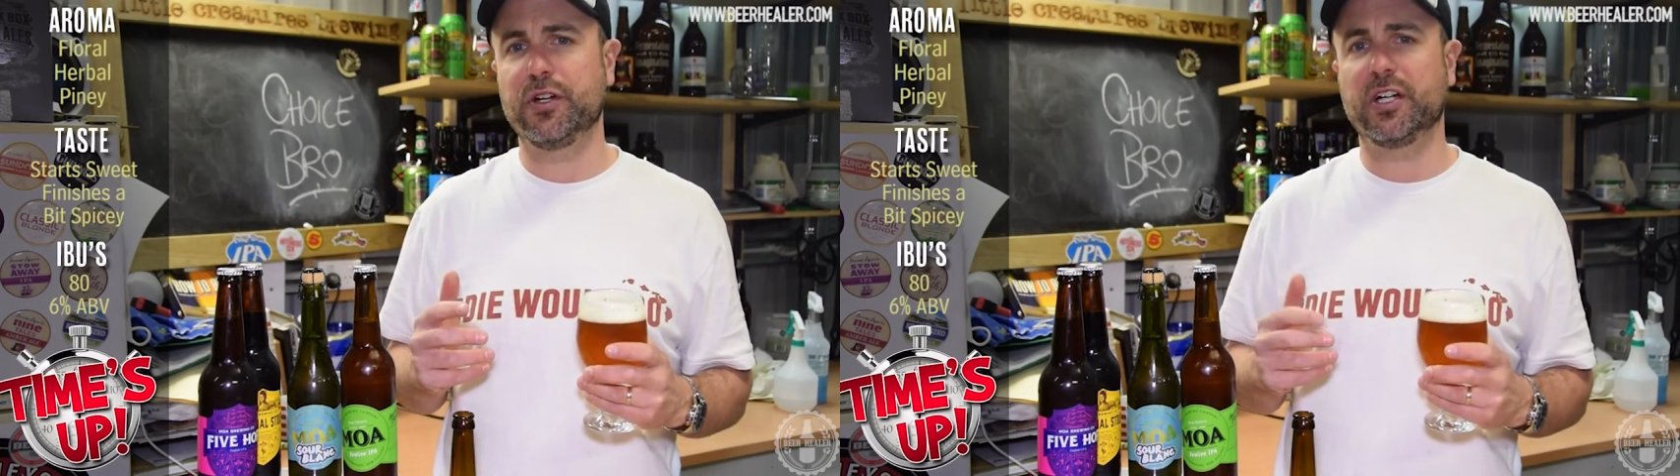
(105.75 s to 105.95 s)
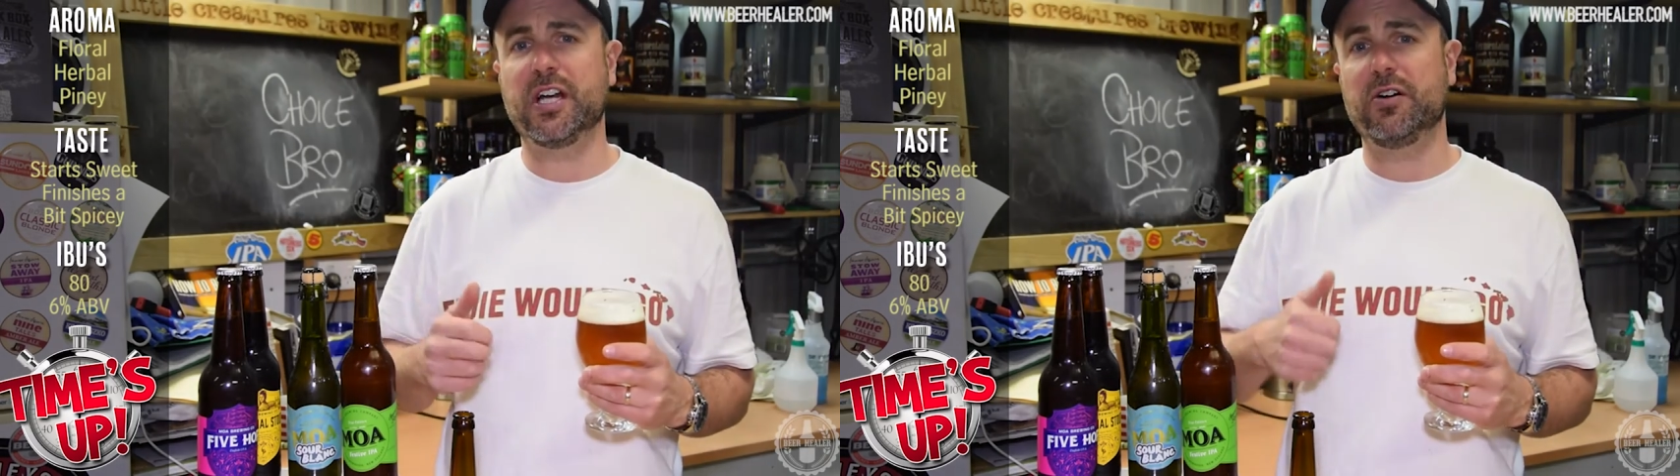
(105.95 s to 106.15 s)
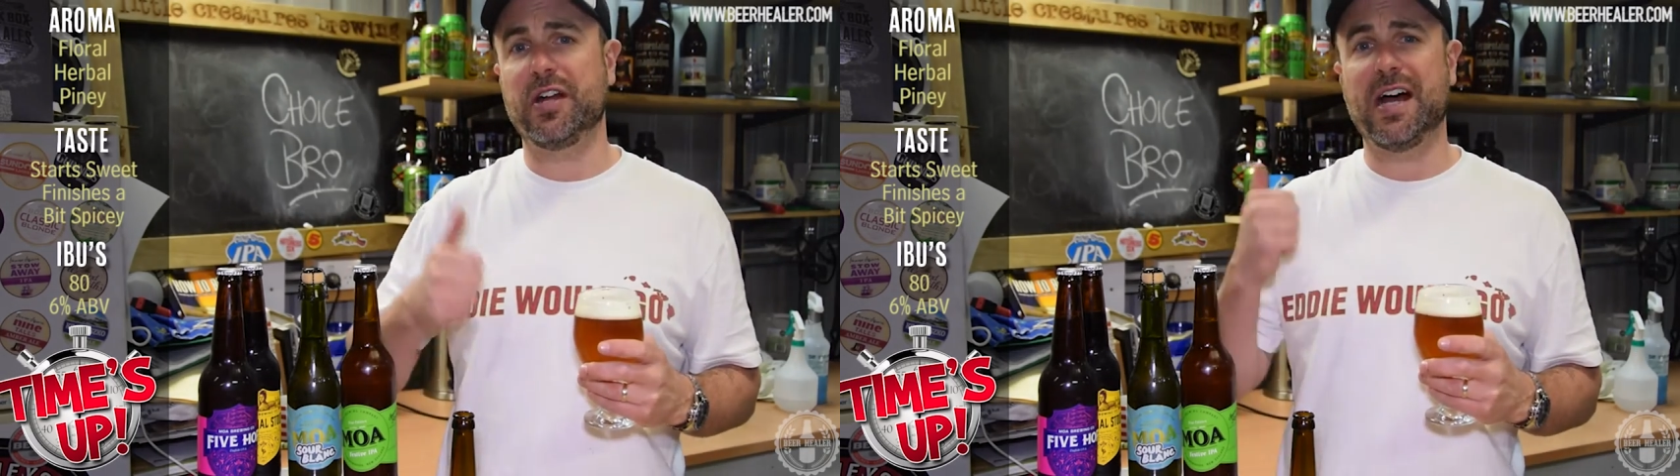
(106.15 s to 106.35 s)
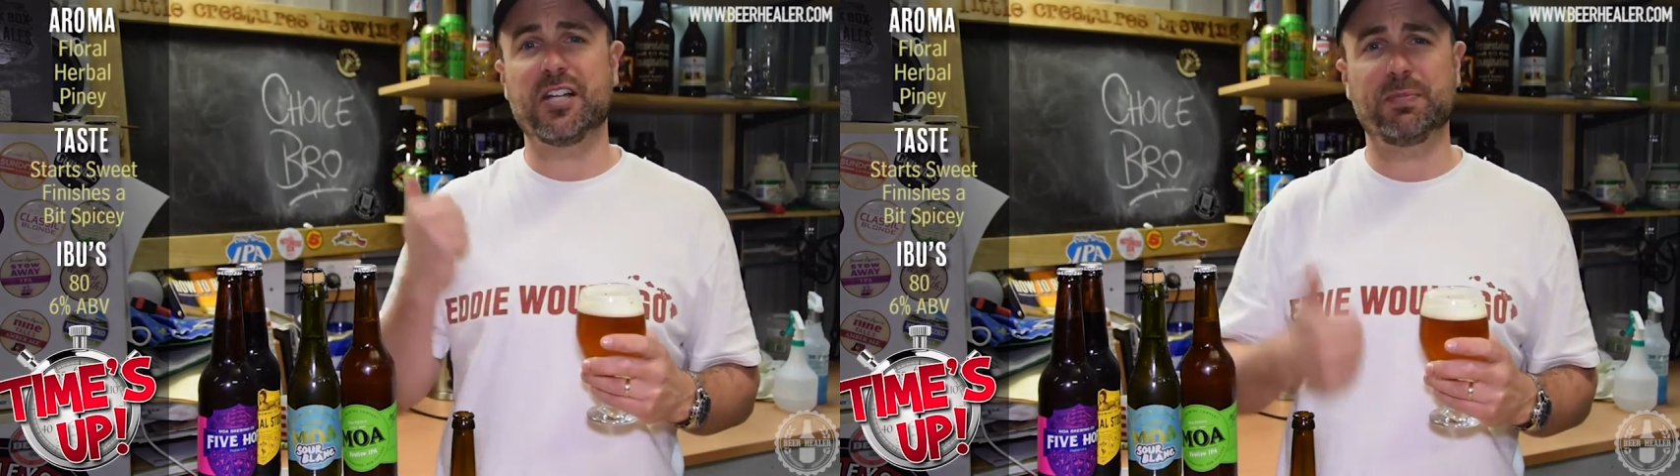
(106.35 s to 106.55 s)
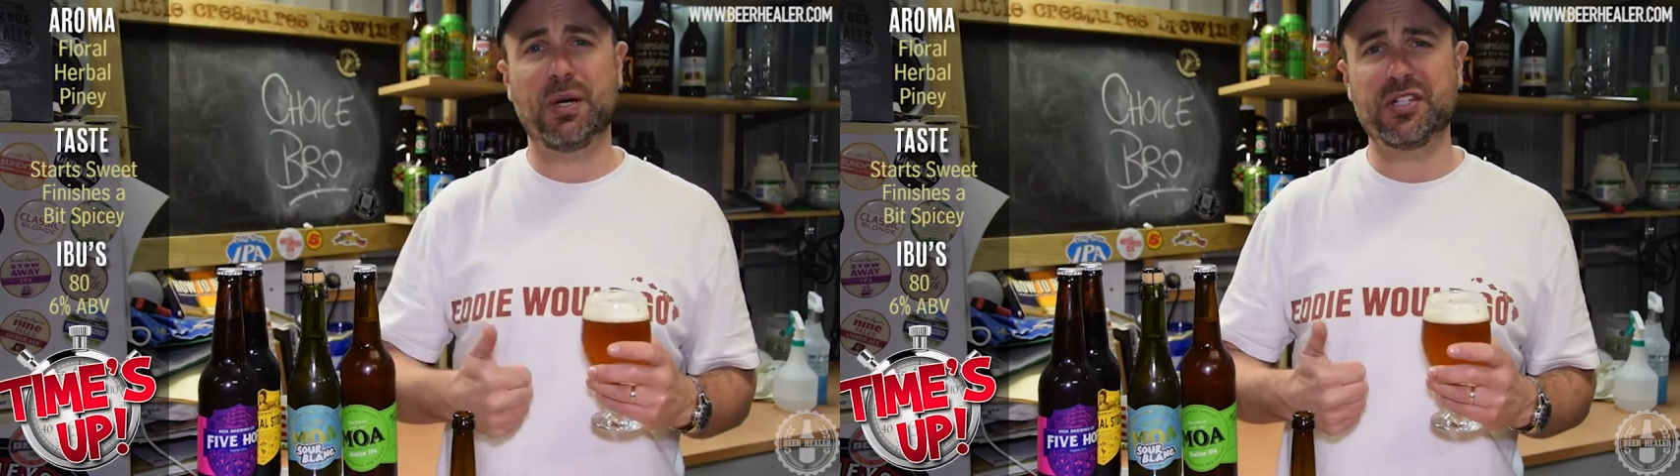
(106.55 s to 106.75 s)
I'd go on a
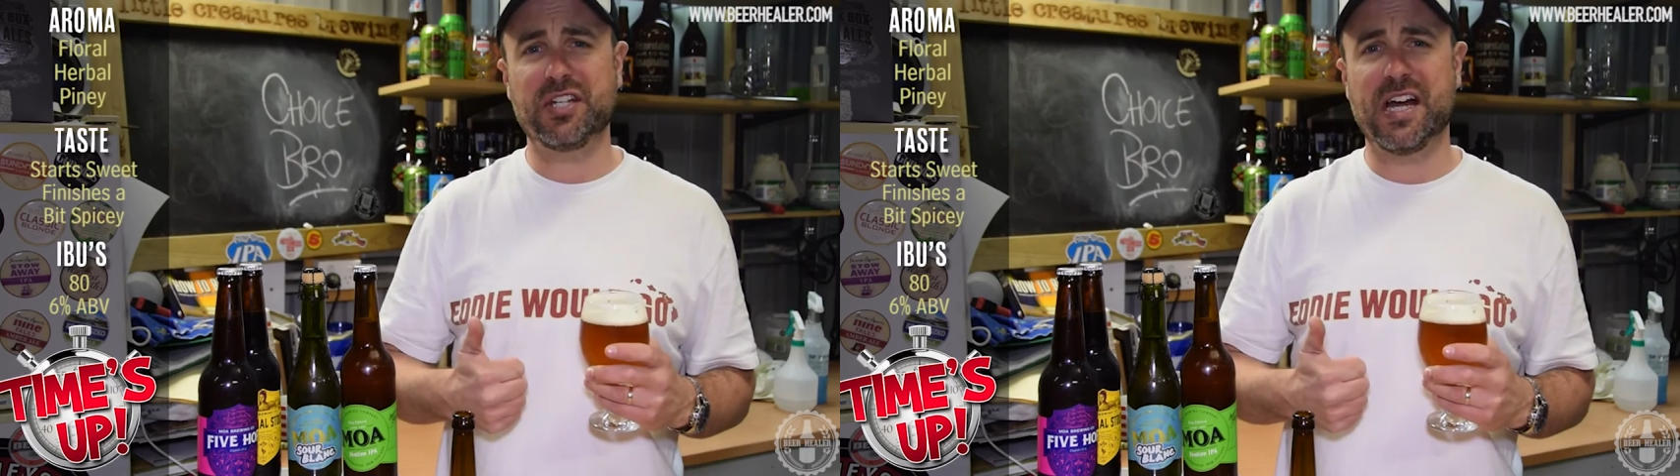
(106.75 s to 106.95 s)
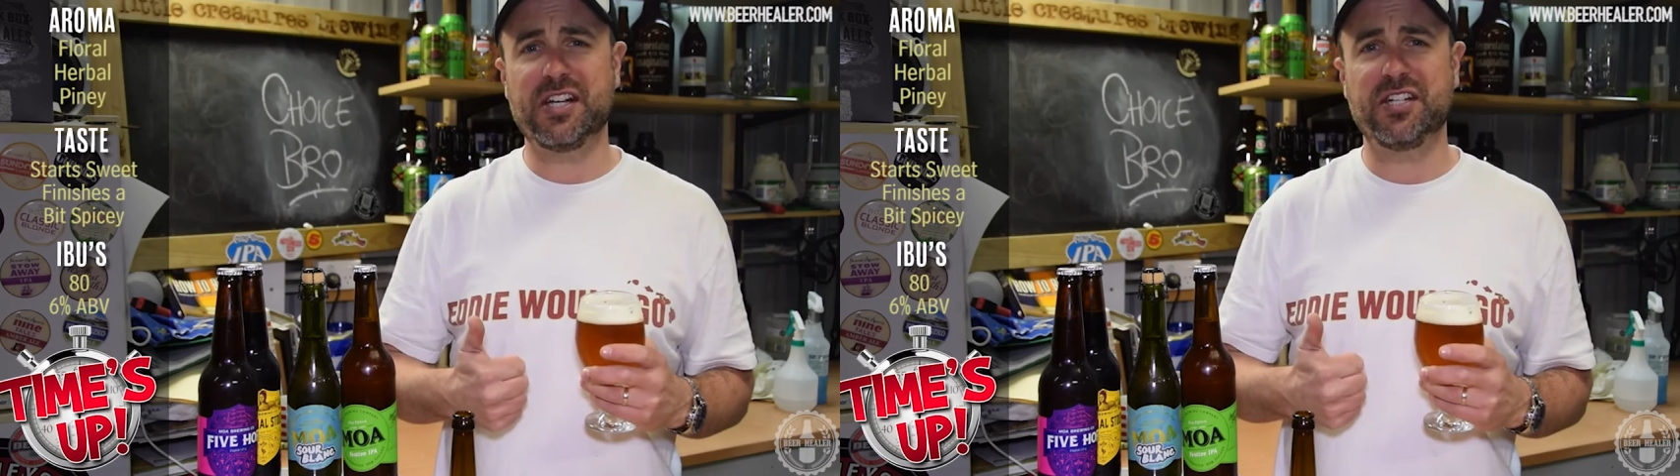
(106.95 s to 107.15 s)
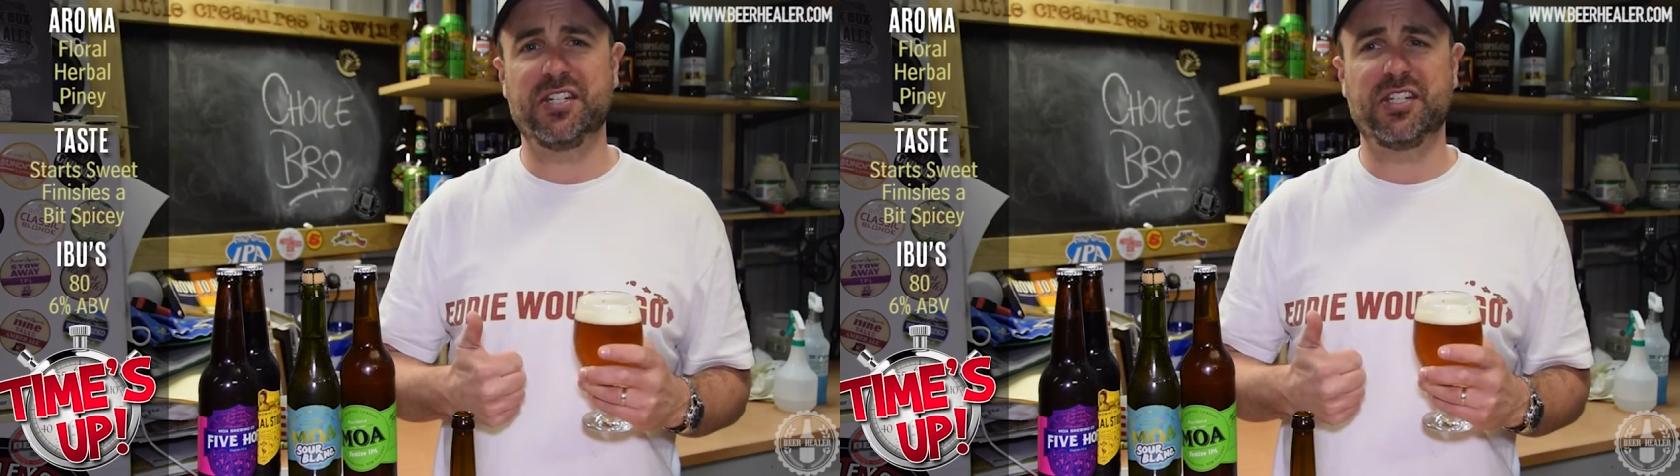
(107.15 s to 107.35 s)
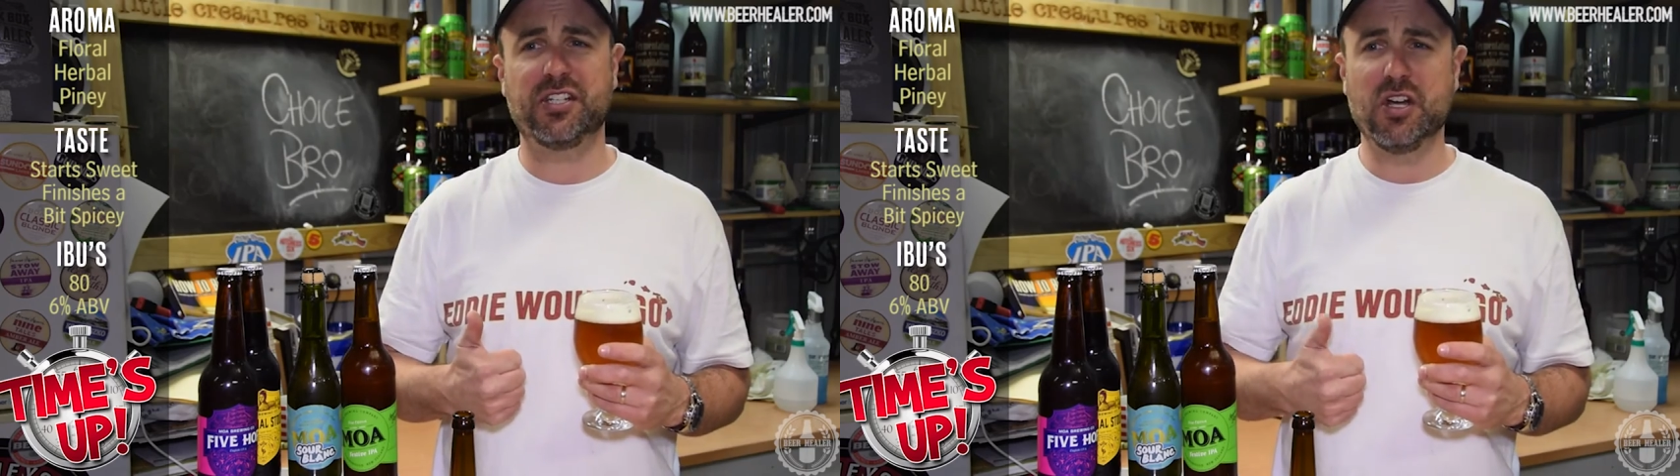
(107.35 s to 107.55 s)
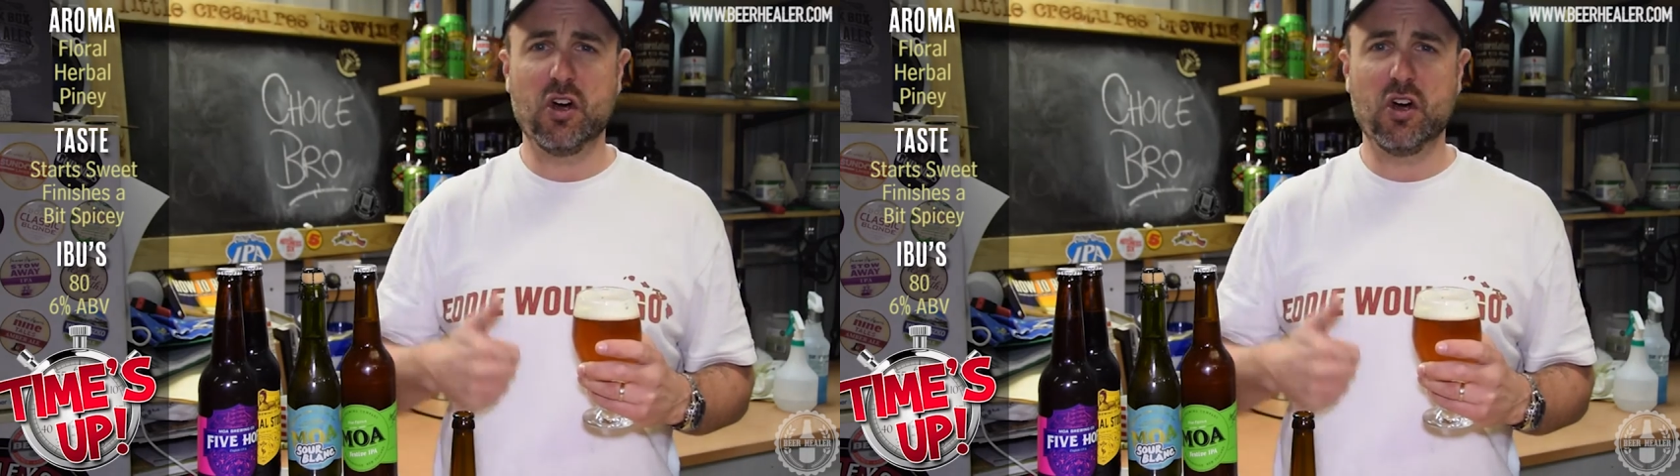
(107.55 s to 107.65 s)
spicy Asian dish